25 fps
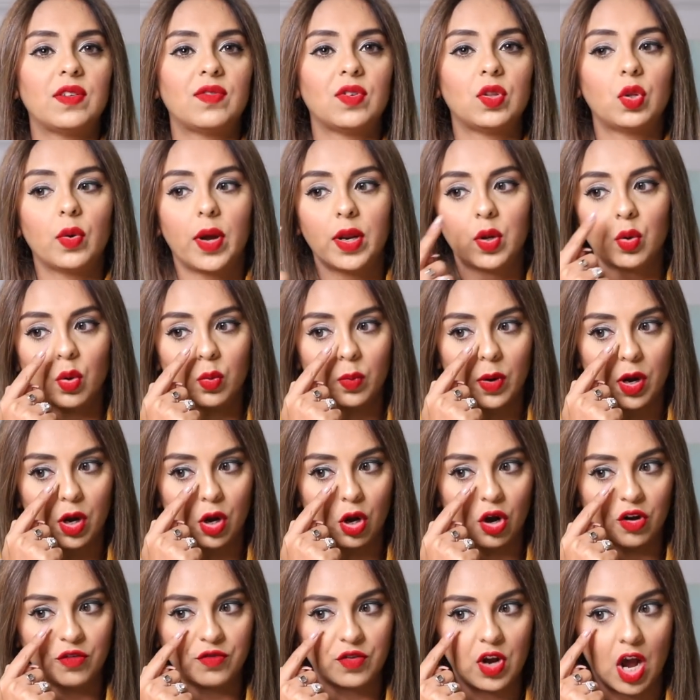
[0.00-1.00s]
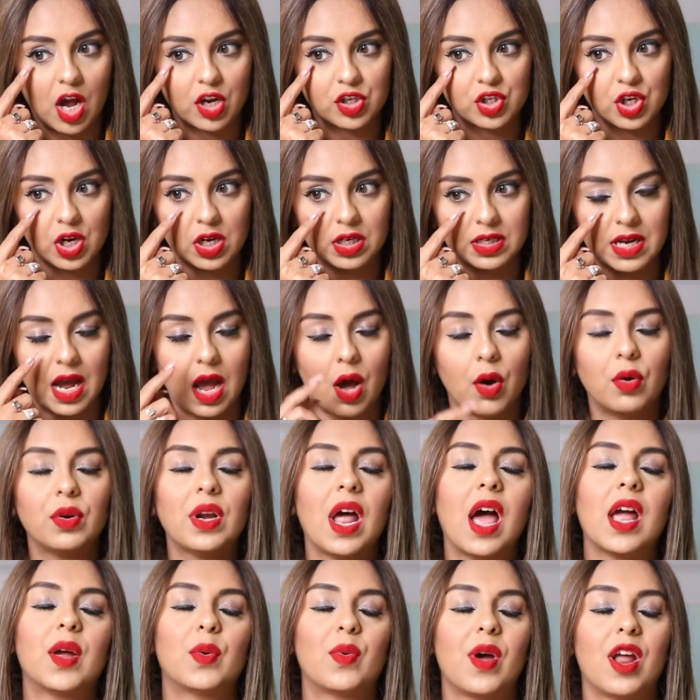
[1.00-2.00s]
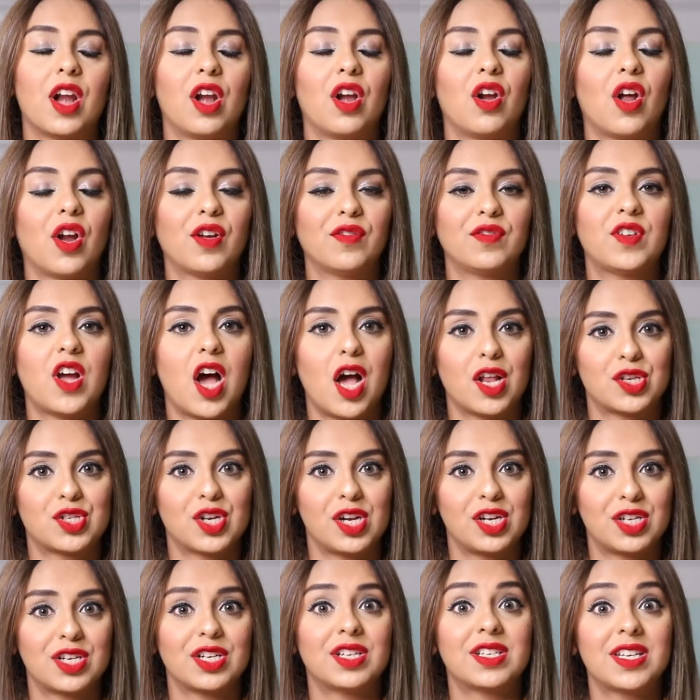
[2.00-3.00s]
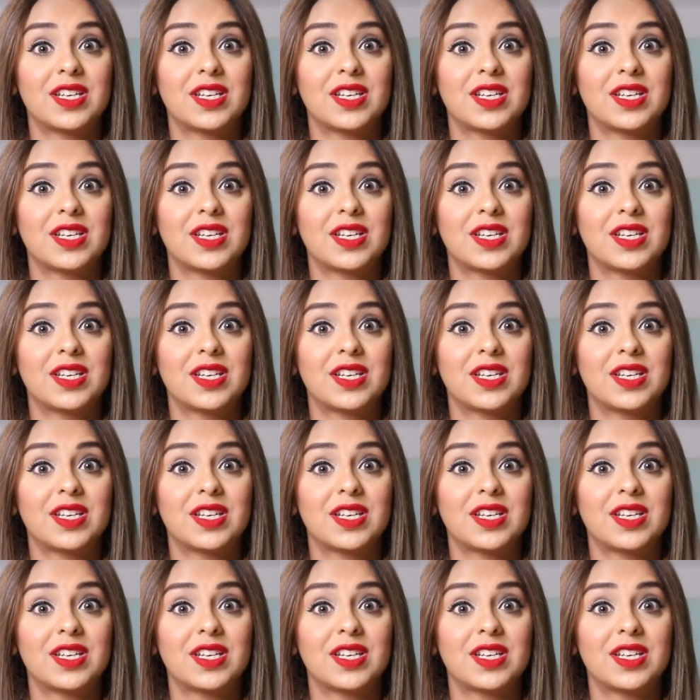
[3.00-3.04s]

Even though I don't wear a lot of Kajal down, I wear a lot of Kajal to